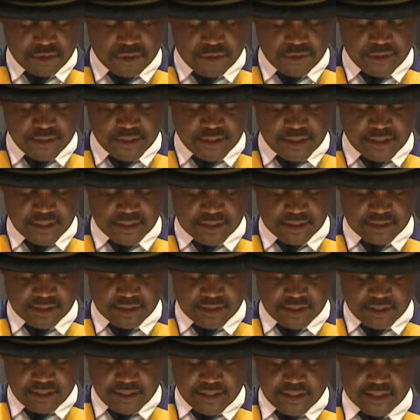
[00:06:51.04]
core
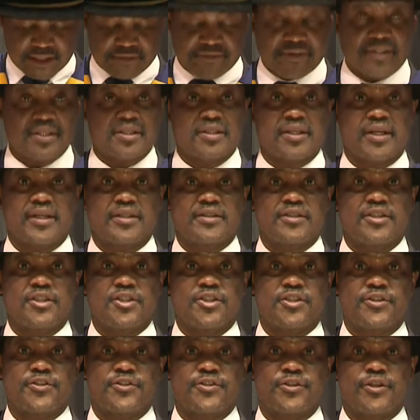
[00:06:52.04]
areas as Wits
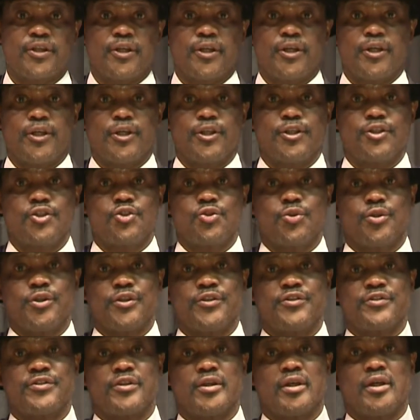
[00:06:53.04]
transitions into
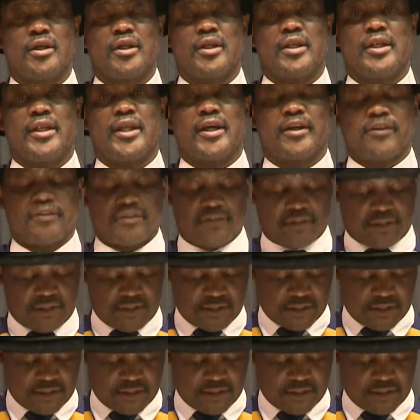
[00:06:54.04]
its next